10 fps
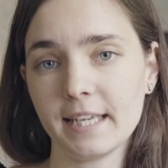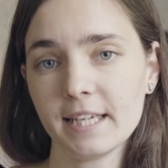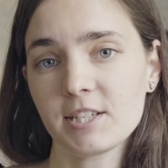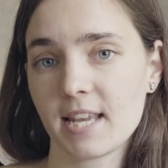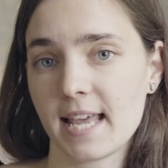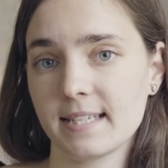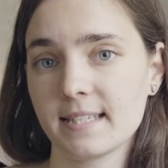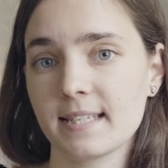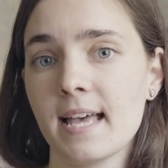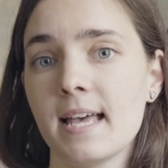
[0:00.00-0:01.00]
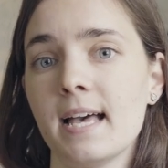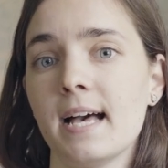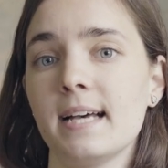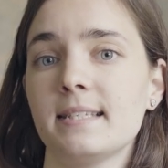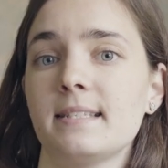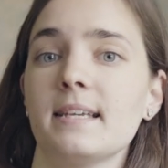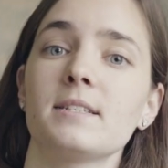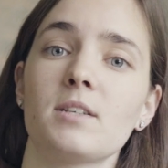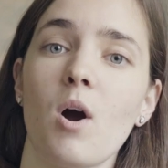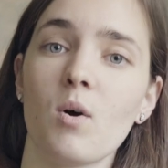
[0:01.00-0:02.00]
Each lens has
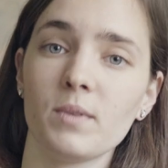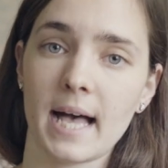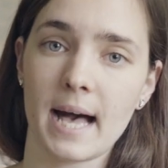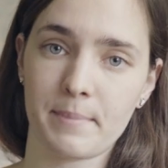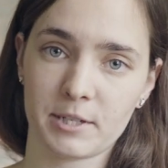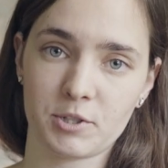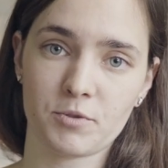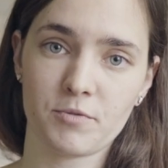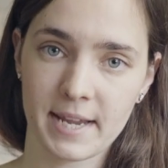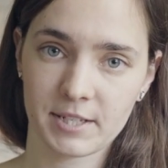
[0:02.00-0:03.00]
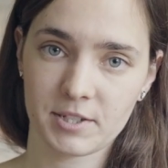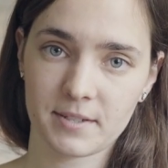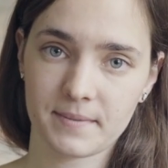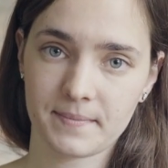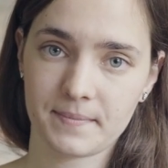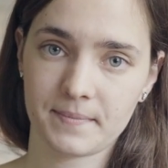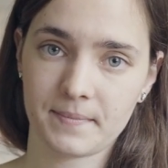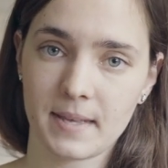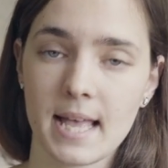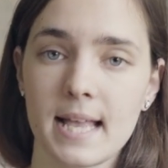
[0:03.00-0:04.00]
its own aperture range.
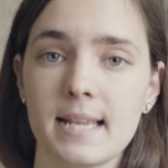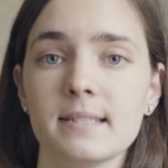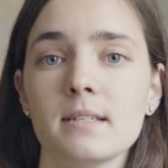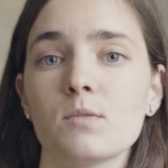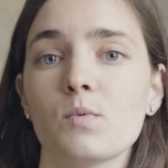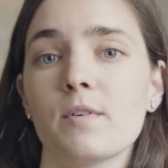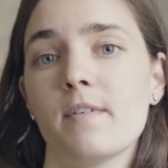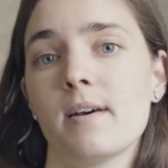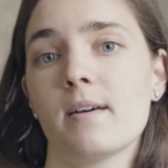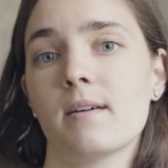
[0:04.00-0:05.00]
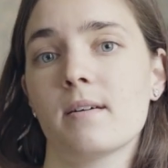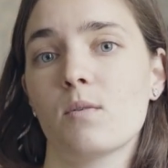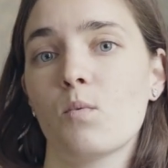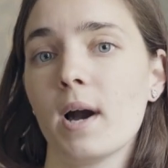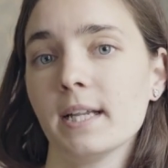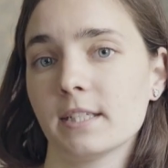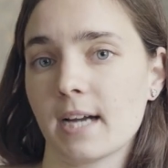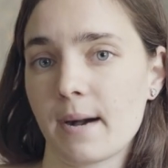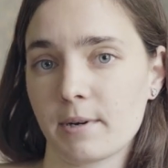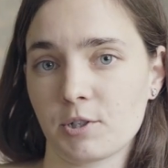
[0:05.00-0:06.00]
Lenses with a wider
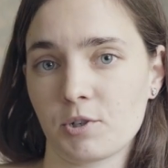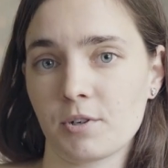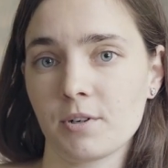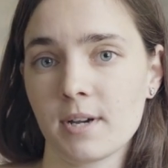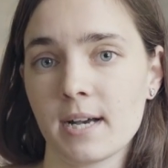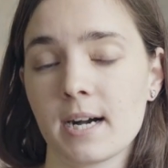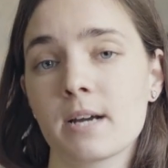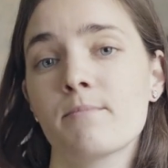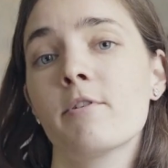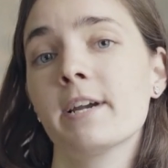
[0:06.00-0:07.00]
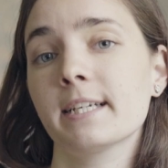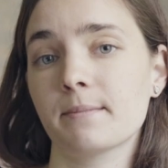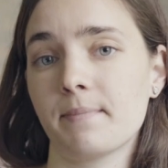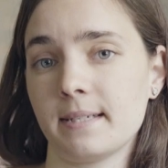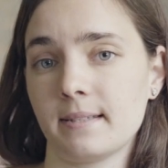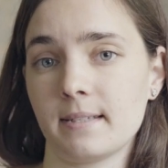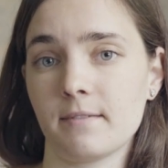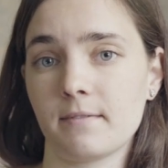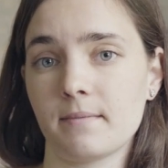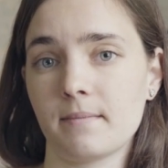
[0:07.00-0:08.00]
aperture are more
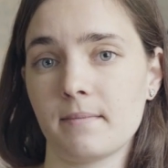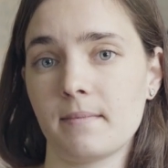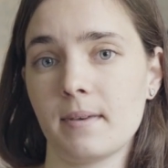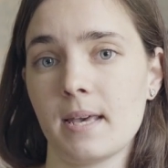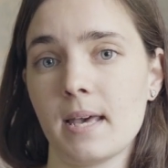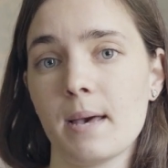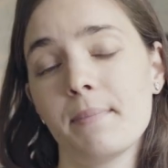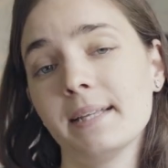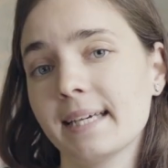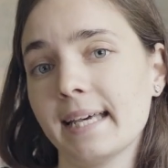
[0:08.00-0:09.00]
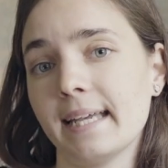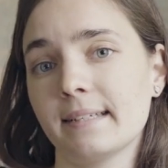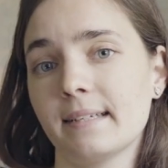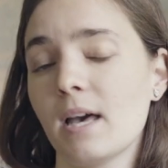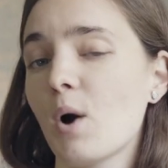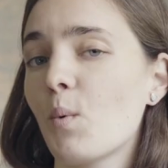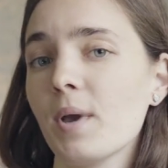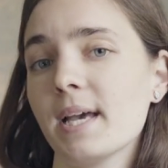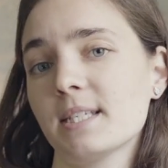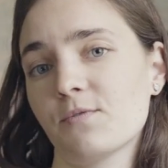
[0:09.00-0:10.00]
expensive. But again,
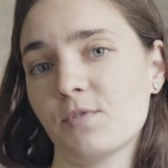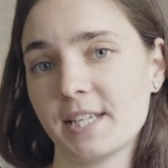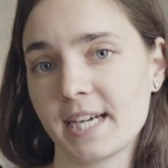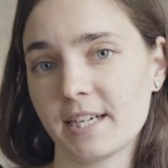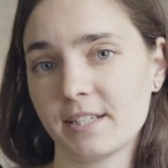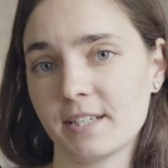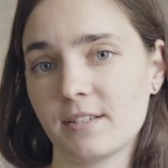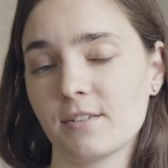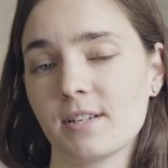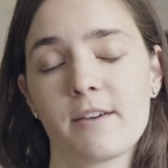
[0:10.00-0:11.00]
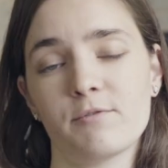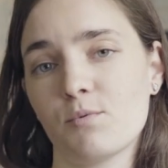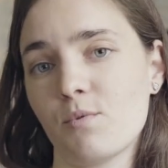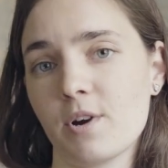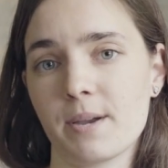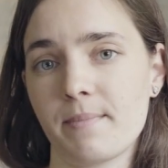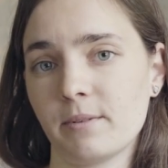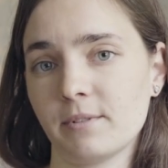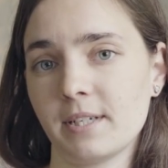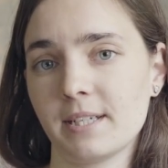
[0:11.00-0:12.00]
we as three D artists don't have to worry about